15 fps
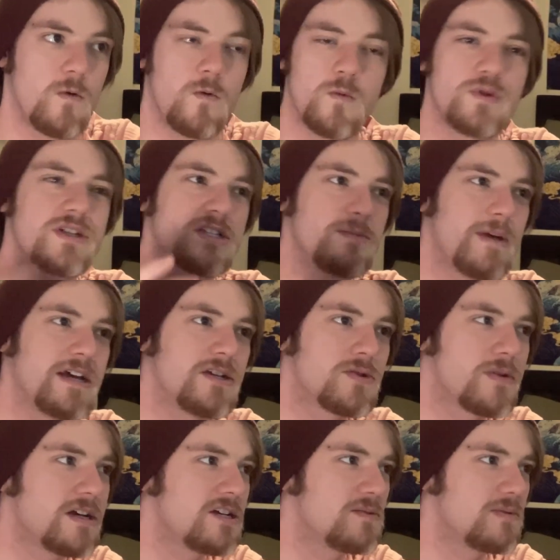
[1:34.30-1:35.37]
With a space
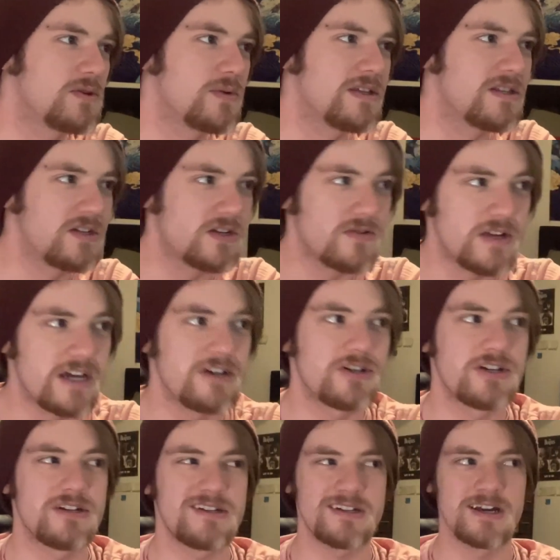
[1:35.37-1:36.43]
race between the two
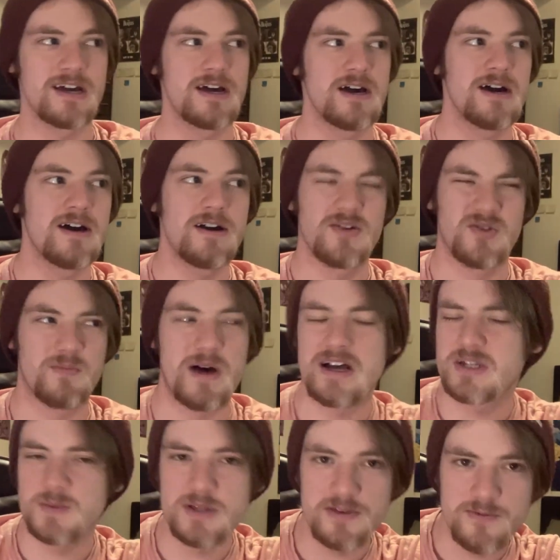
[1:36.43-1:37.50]
nations, the
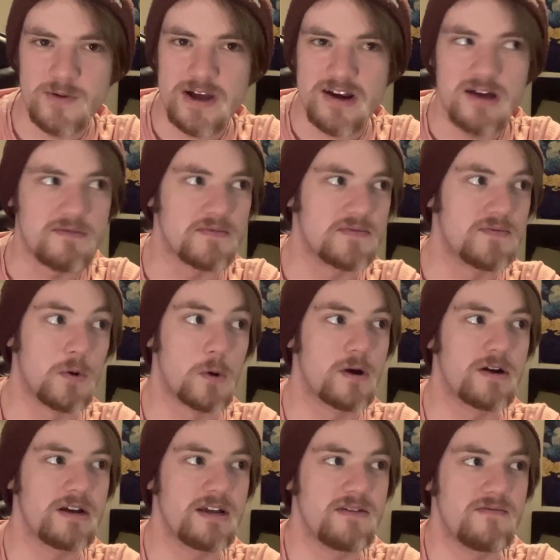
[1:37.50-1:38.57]
possible threat of a
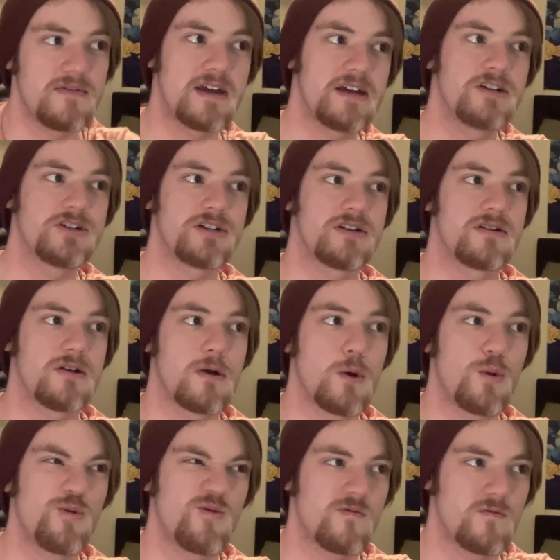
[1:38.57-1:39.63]
foreign invasion
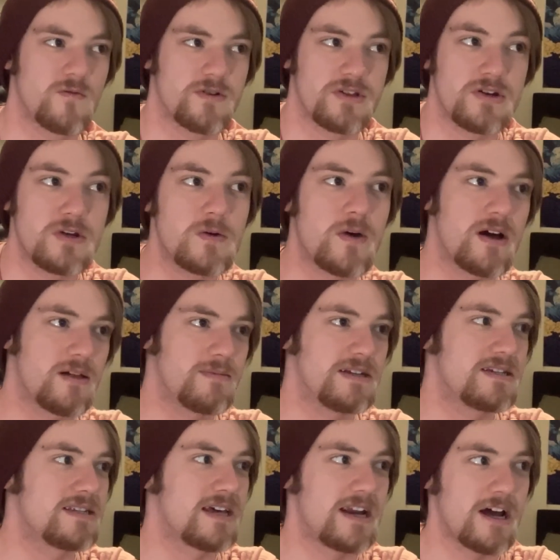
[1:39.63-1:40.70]
were the new
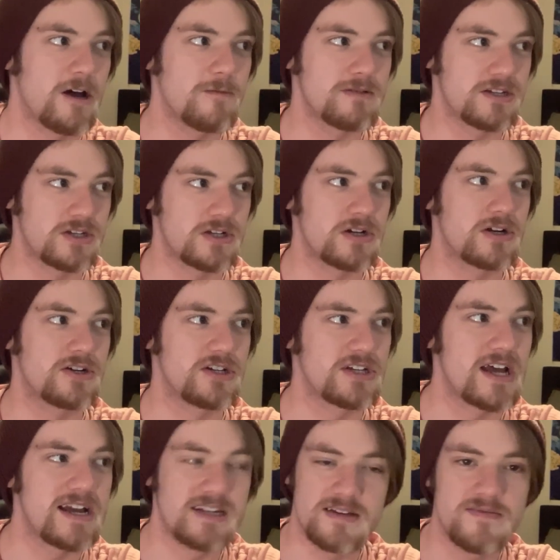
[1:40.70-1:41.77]
elements that helped surge
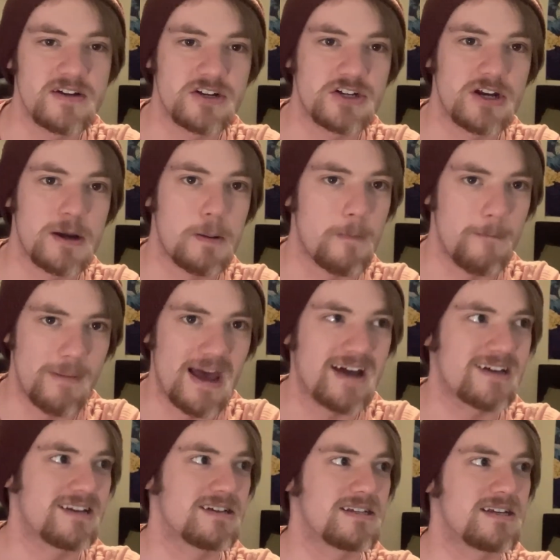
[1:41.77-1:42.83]
science fiction
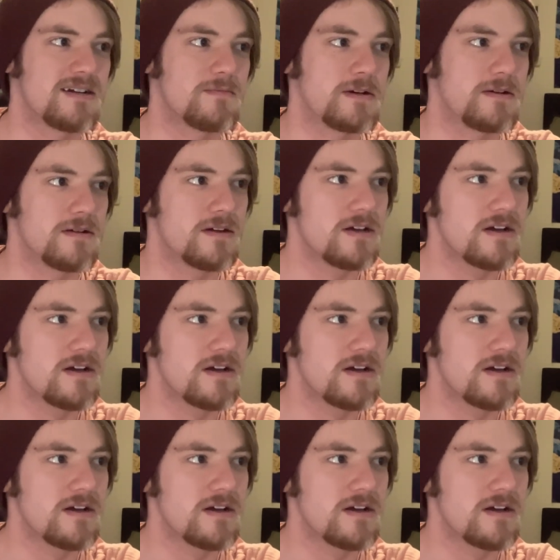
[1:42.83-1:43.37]
back into cinema.